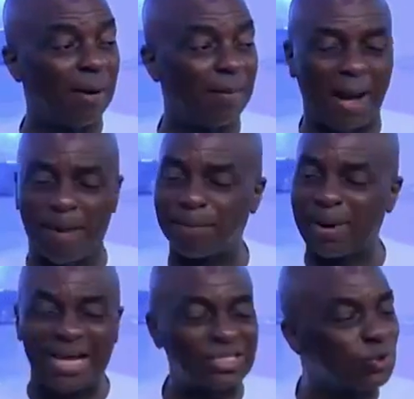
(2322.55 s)

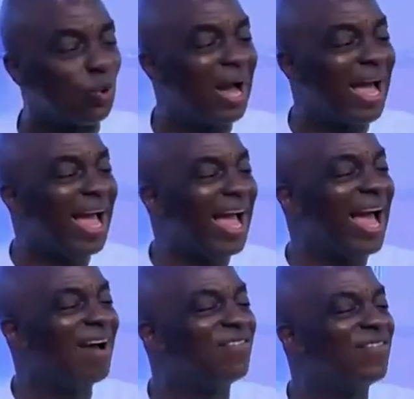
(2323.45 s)
applies to
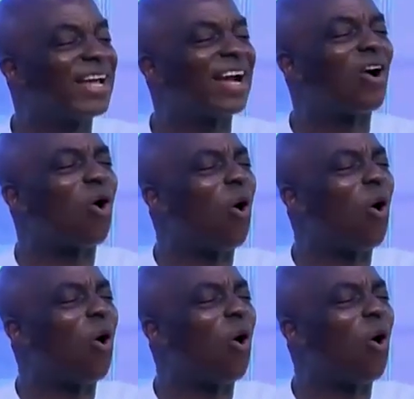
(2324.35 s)
every